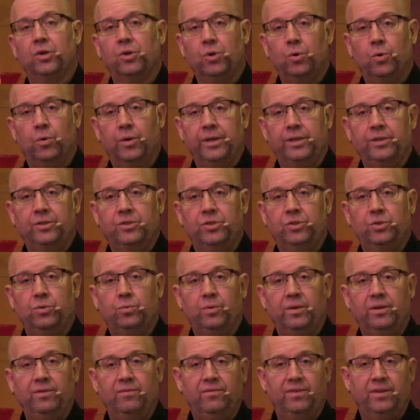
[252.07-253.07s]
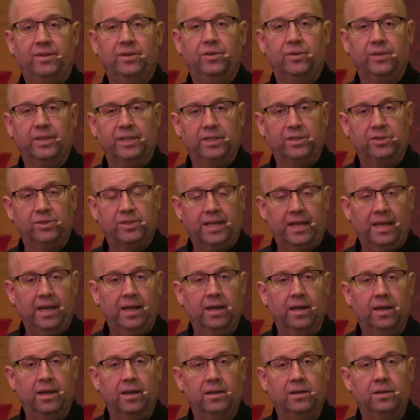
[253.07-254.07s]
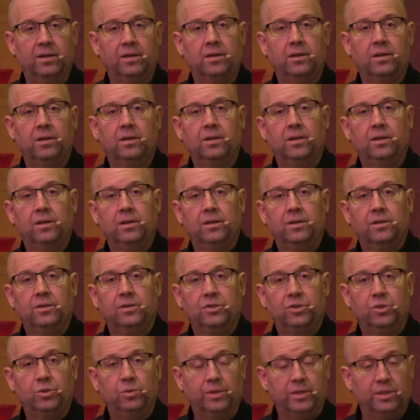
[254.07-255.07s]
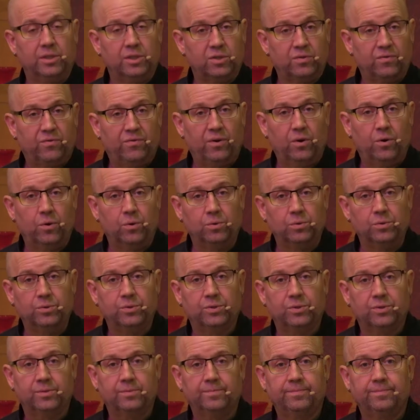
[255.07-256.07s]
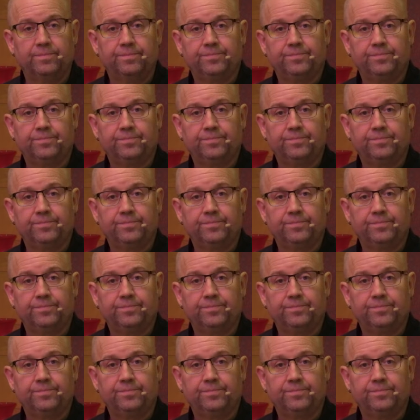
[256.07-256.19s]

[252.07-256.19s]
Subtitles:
going to reveal his hand to his foes.